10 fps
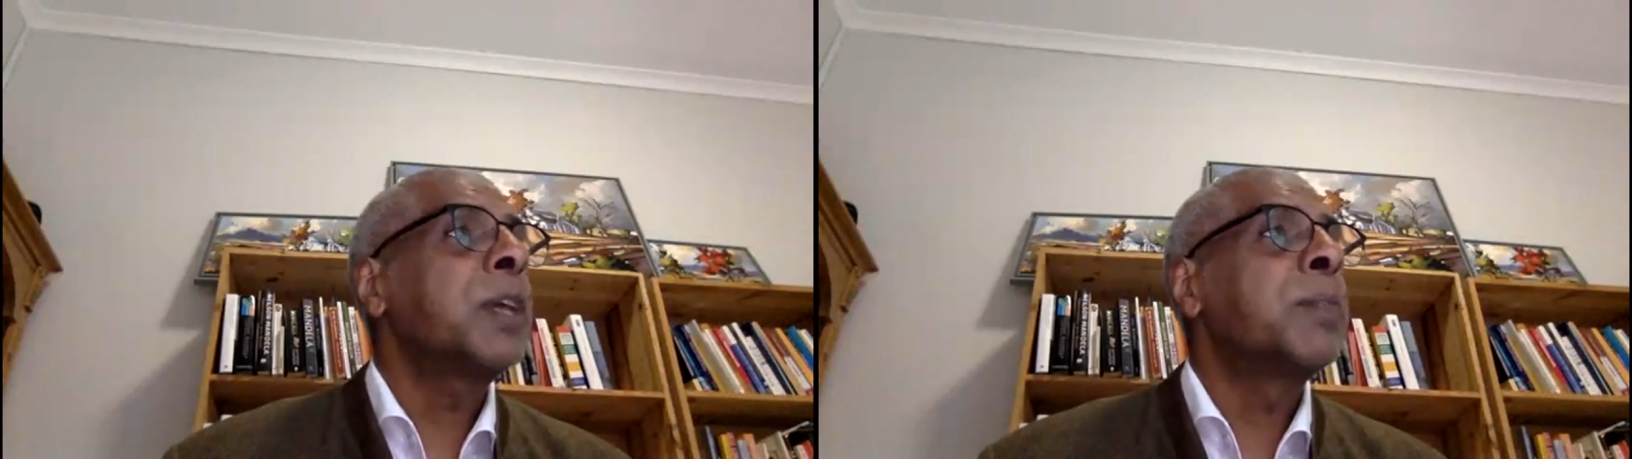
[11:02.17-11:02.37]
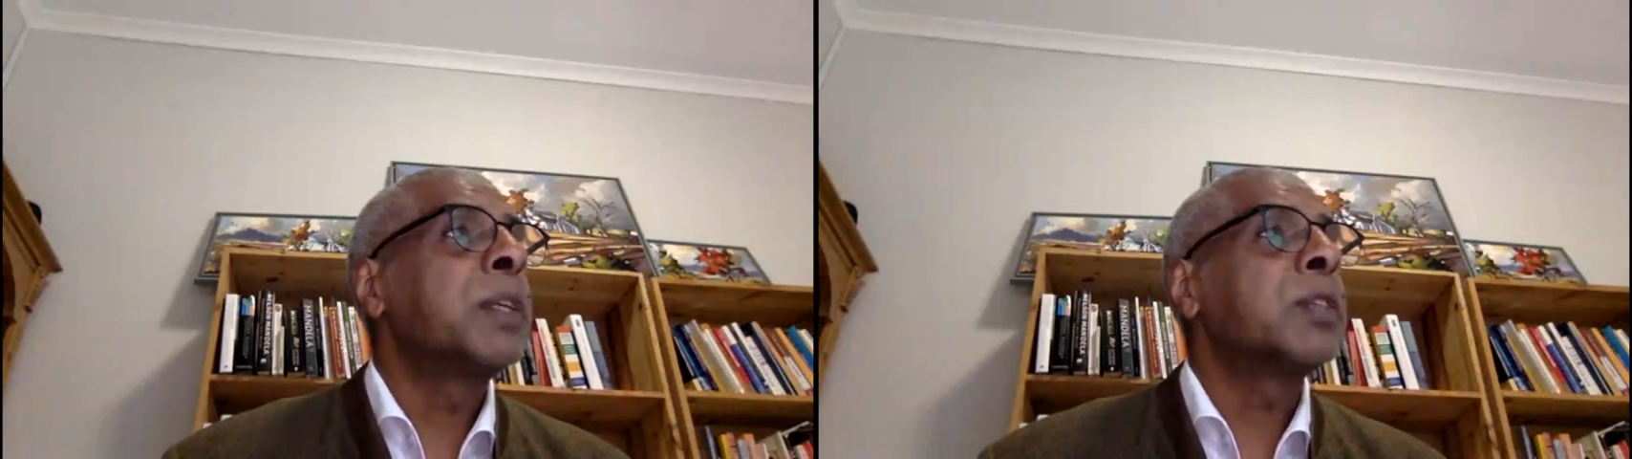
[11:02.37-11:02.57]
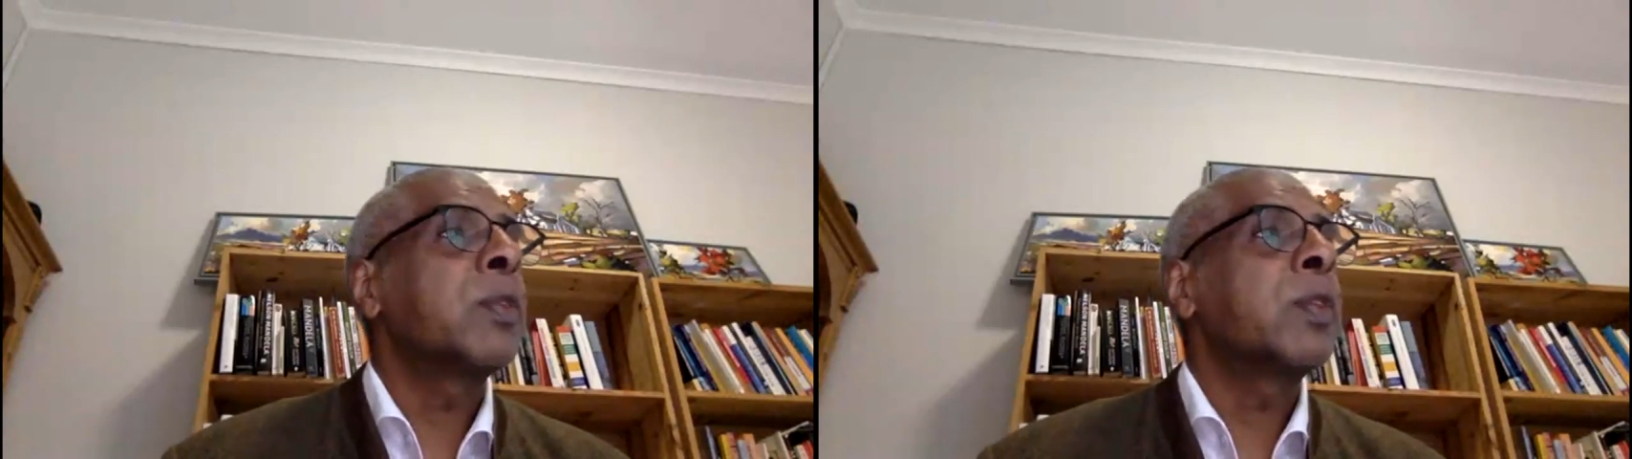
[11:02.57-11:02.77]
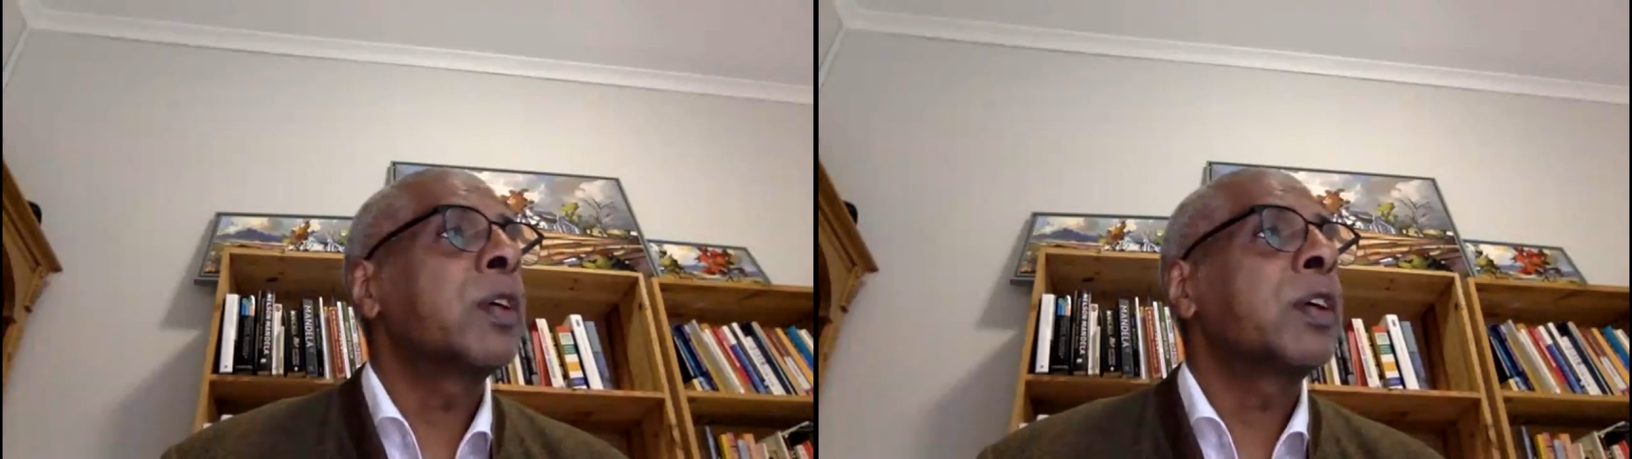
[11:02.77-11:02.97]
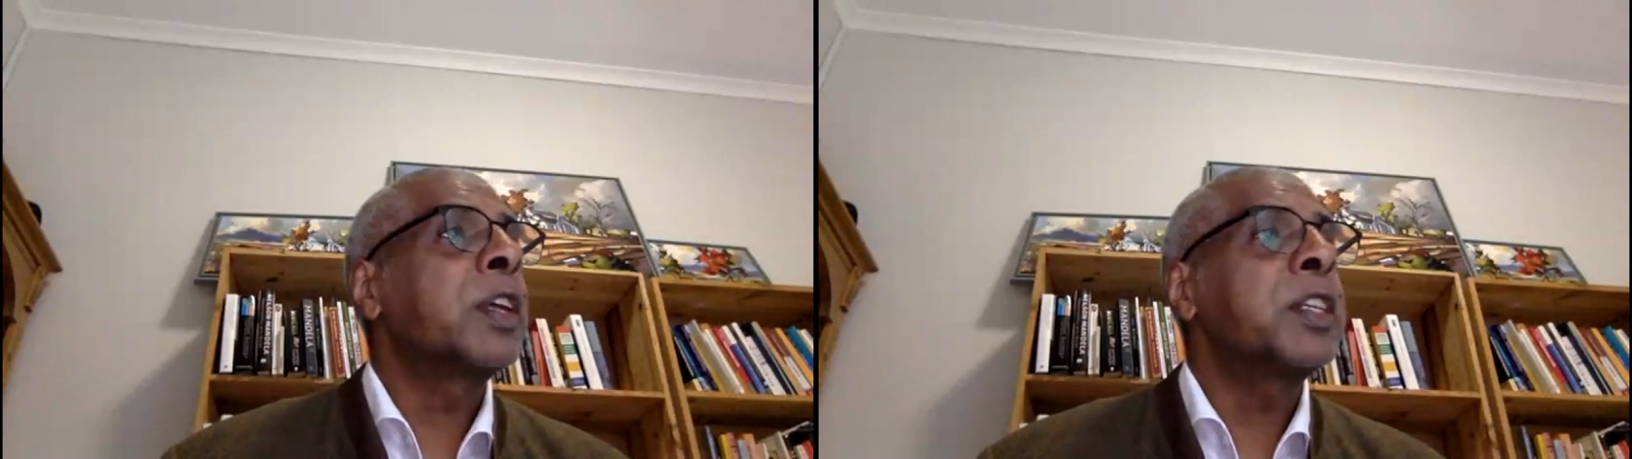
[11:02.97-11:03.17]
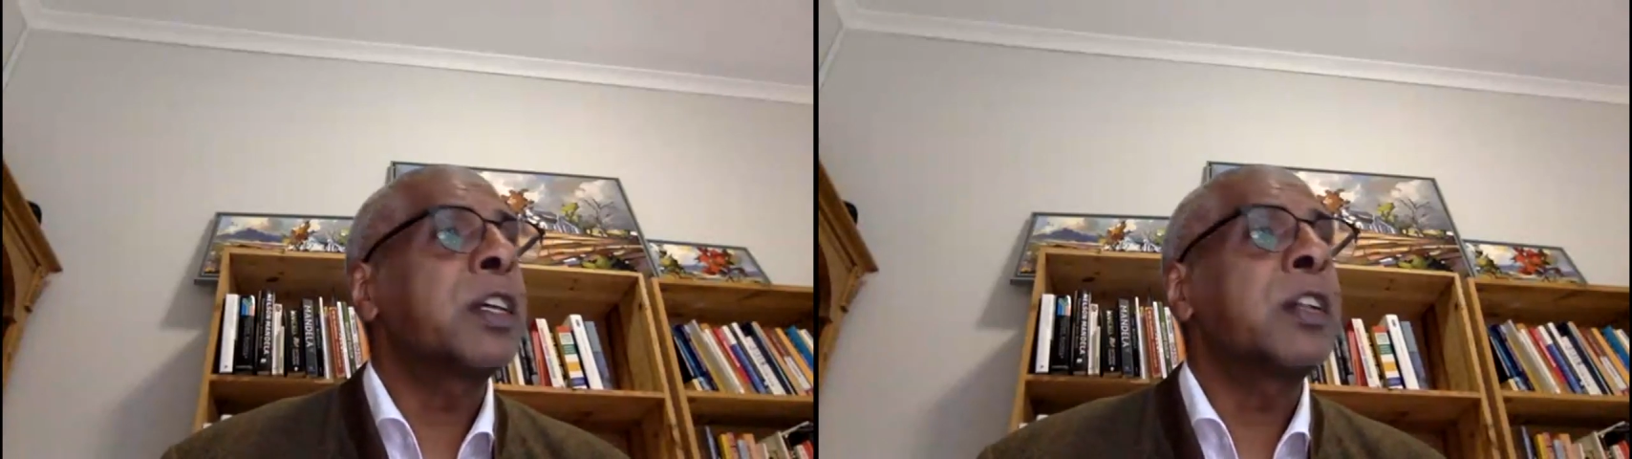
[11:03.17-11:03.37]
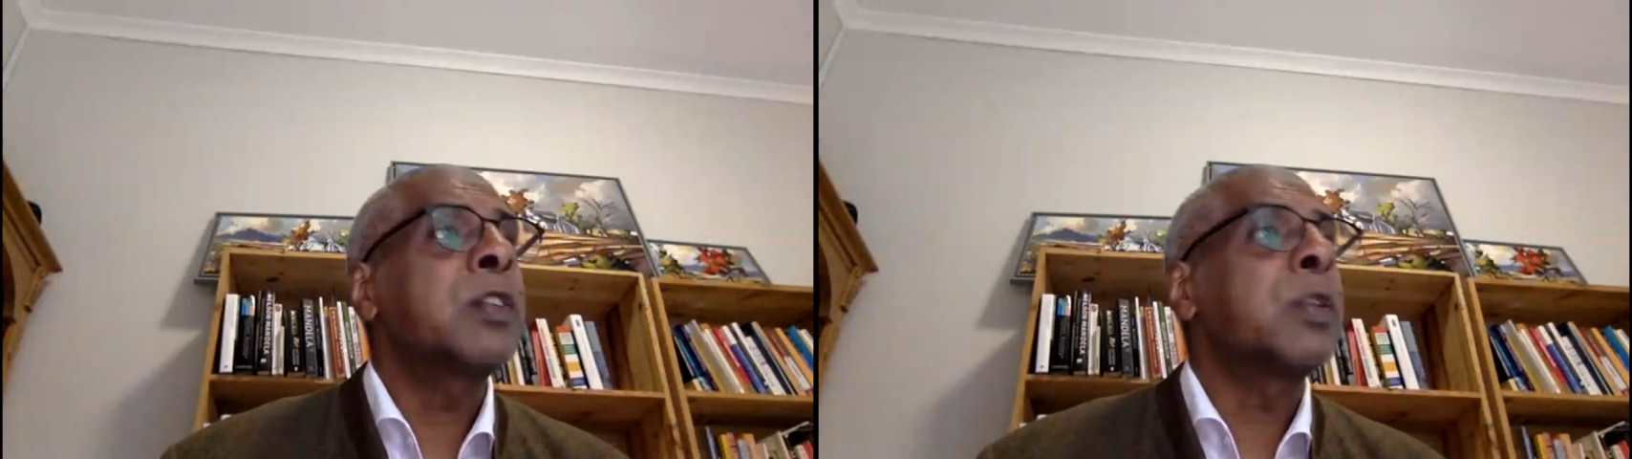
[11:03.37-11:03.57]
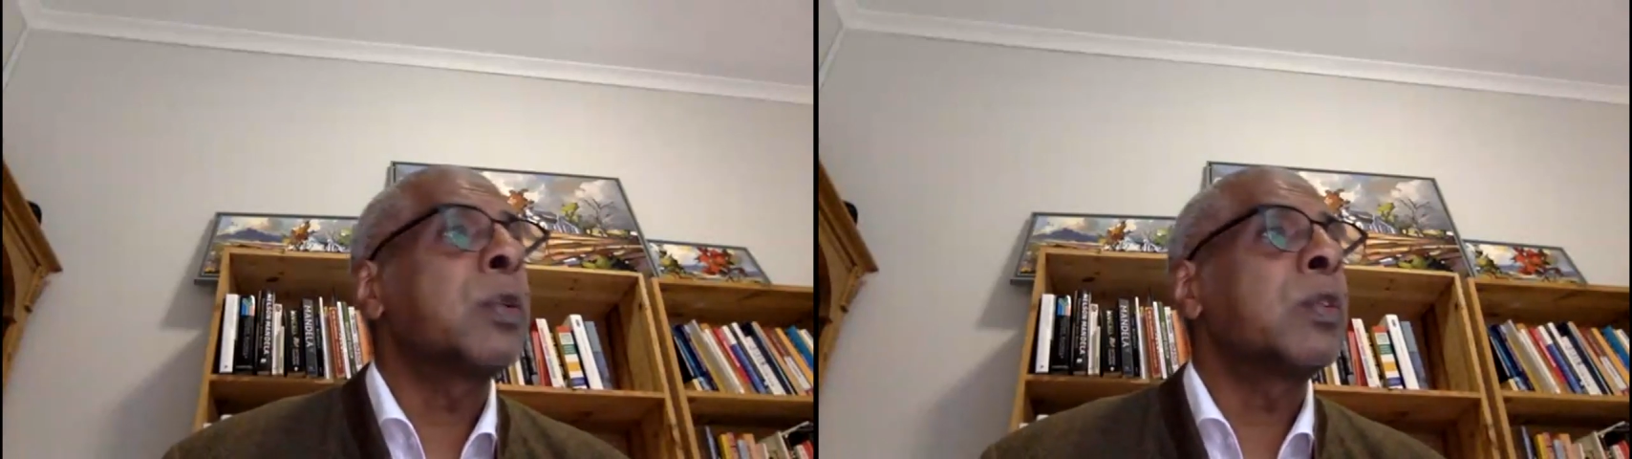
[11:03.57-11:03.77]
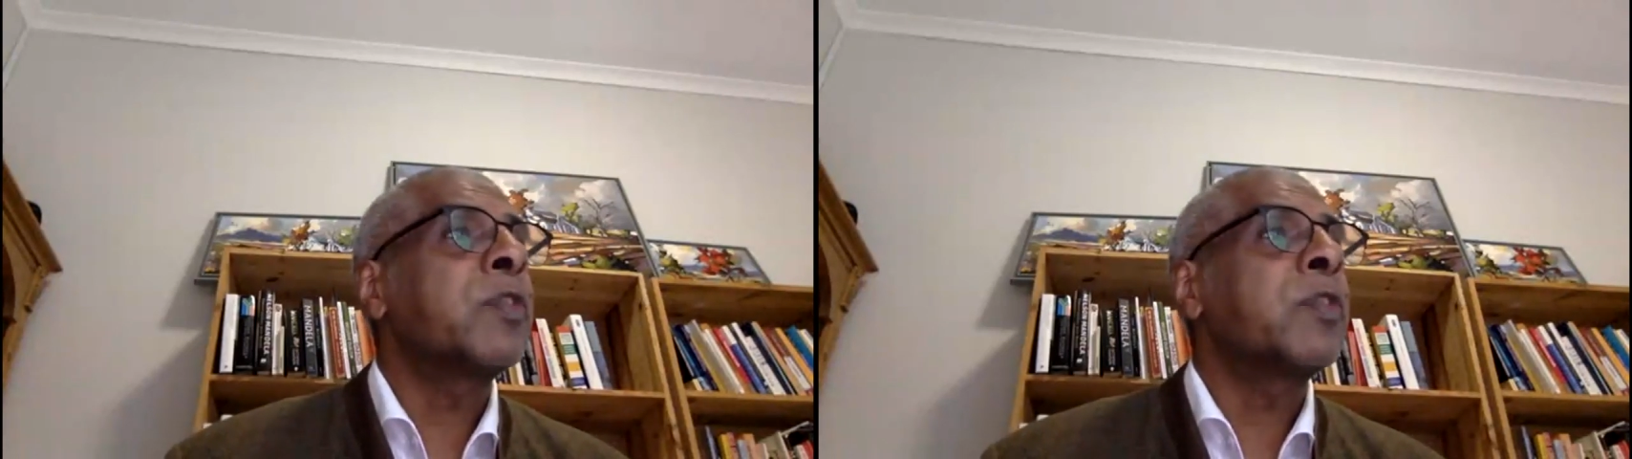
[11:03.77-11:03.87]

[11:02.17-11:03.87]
statement on the critical